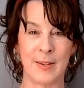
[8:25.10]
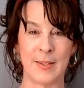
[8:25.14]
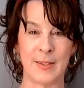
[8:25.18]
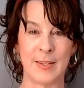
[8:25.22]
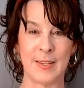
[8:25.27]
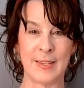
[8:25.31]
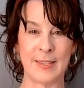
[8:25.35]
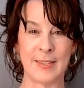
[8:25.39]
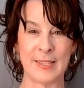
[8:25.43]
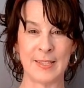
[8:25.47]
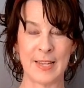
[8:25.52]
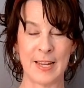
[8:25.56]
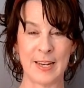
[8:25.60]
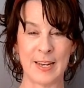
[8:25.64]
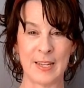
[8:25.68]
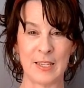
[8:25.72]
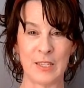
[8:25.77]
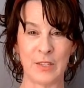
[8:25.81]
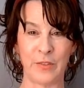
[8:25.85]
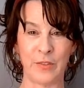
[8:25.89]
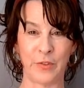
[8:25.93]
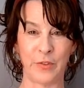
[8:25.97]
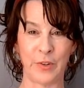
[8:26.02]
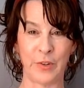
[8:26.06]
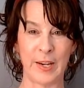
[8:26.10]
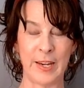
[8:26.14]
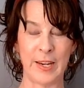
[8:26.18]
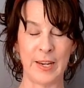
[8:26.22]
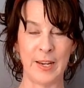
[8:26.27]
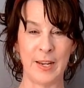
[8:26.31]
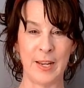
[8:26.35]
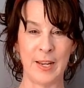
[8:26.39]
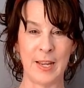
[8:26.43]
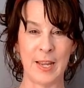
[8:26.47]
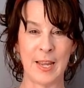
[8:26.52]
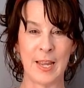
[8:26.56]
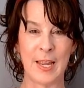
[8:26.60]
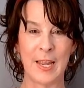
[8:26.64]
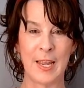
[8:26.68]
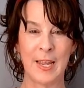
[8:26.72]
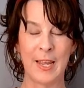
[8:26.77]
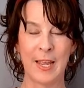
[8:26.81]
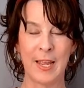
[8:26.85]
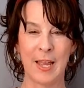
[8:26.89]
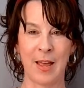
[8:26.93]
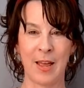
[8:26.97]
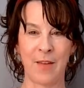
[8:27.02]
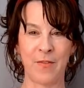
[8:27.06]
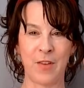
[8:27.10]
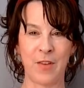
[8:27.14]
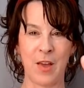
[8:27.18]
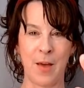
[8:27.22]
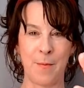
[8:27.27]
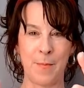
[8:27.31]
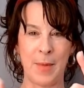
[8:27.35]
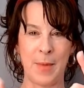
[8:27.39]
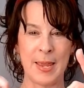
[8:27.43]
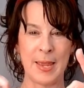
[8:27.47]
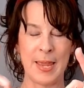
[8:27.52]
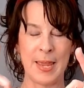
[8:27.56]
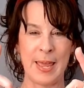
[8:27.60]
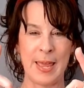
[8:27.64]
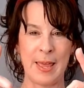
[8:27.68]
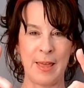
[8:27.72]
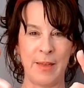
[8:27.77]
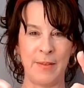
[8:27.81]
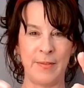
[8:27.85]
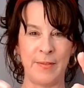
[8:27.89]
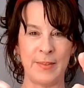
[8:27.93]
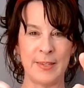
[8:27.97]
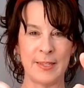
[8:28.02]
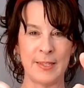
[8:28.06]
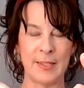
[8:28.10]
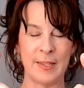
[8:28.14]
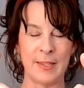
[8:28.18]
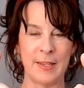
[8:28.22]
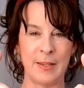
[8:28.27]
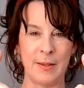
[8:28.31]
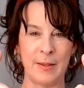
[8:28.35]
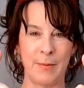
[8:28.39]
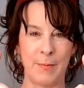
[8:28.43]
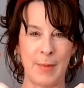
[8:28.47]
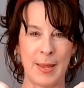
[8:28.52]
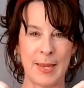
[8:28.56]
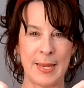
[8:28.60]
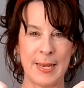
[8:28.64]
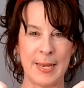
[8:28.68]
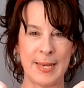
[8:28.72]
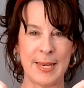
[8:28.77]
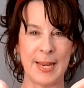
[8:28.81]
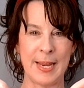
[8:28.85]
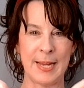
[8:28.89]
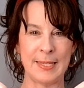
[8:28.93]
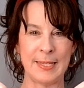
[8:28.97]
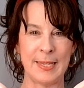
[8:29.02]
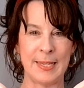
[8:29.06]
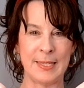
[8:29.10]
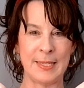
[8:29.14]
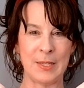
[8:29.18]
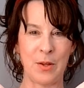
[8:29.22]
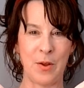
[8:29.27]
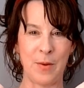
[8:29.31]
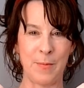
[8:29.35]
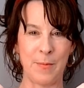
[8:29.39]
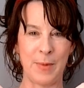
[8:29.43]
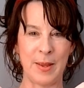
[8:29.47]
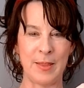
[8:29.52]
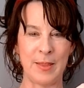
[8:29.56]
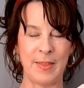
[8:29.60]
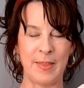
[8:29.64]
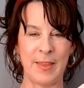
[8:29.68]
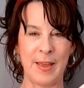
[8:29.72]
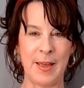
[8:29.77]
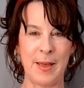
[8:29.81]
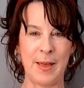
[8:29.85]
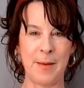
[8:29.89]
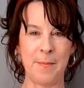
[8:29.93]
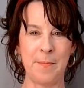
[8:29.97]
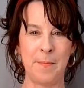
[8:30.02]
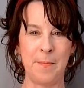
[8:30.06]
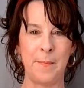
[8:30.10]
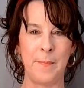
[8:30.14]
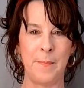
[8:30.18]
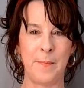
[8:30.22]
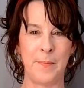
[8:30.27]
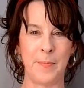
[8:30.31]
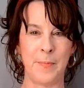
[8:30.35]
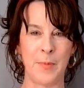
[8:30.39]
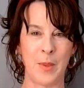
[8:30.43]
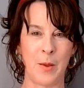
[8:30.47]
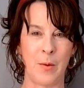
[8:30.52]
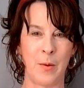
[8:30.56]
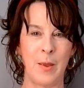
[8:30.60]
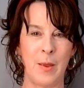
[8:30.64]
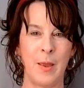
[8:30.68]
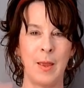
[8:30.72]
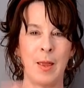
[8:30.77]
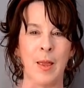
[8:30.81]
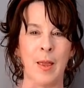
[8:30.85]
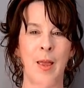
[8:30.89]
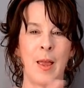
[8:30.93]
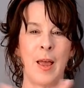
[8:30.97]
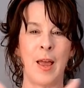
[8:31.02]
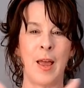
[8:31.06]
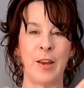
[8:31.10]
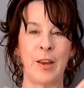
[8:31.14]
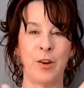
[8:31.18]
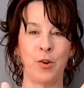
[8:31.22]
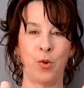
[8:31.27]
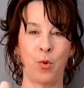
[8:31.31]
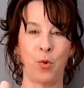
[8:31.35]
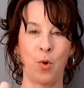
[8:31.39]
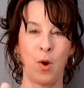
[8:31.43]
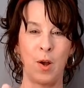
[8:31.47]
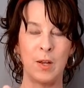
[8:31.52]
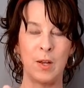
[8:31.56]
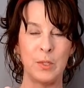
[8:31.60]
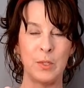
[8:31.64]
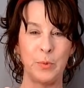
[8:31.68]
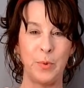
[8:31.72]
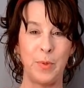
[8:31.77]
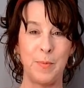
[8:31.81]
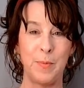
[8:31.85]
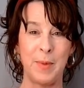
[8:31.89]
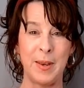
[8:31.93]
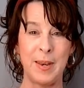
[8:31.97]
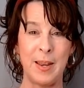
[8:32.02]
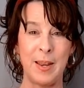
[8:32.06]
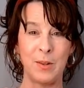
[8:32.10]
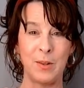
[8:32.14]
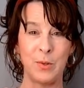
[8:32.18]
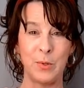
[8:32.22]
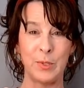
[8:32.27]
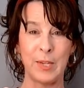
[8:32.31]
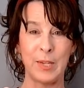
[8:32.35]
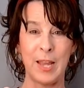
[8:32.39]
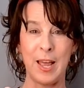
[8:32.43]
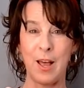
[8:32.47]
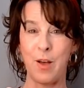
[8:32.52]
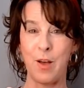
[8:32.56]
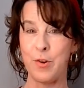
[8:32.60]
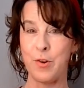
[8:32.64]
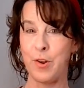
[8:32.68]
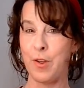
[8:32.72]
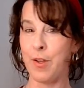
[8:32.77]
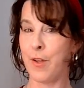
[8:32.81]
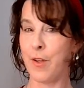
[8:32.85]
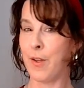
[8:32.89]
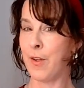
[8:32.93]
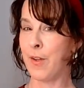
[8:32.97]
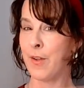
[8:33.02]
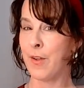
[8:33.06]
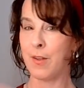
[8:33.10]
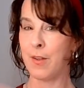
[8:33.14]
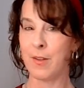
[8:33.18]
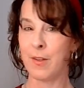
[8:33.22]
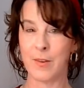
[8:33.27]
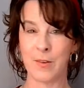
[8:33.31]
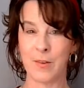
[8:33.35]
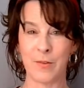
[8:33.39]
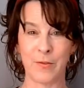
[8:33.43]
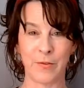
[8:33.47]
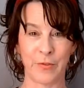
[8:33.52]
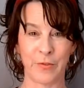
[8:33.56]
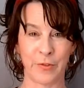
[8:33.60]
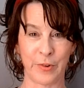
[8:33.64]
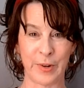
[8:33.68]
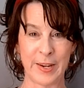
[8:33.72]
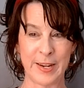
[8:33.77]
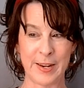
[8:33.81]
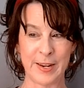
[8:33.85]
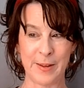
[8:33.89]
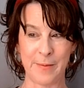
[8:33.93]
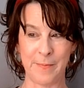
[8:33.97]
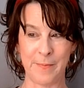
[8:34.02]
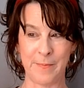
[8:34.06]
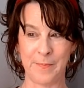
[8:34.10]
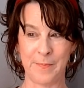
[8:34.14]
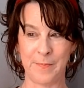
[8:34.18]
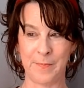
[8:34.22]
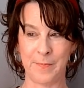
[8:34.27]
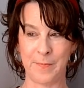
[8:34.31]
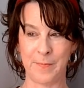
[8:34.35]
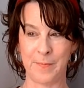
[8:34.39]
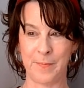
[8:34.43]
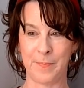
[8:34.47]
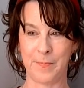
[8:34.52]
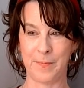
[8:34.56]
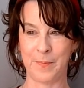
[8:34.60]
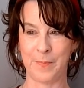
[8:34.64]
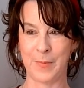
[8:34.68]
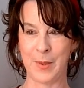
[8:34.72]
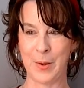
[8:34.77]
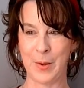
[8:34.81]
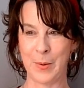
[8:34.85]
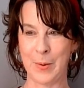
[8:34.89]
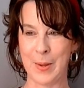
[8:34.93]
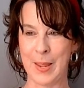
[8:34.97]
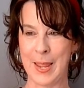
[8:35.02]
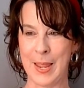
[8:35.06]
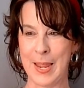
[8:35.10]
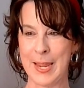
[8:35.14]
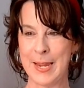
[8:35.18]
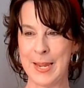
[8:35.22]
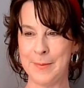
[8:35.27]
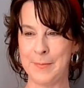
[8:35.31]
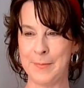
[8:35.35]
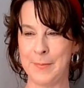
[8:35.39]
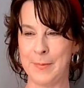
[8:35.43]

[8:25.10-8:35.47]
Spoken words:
to set us free. I've got my F's, my index is on my thumb. I cross with my knuckles out, freedom. Okay?